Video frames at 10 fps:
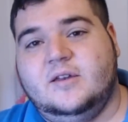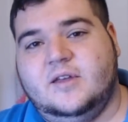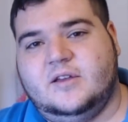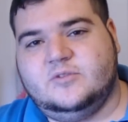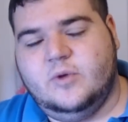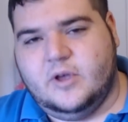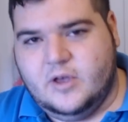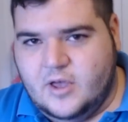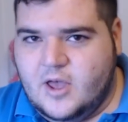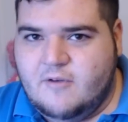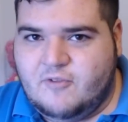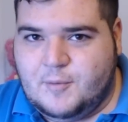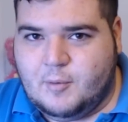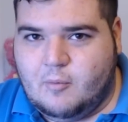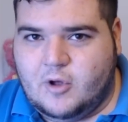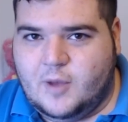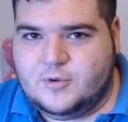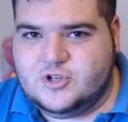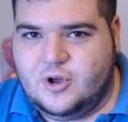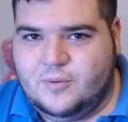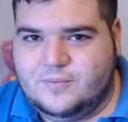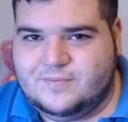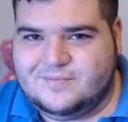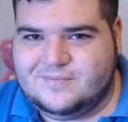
take a swig from your mobile cup of joe.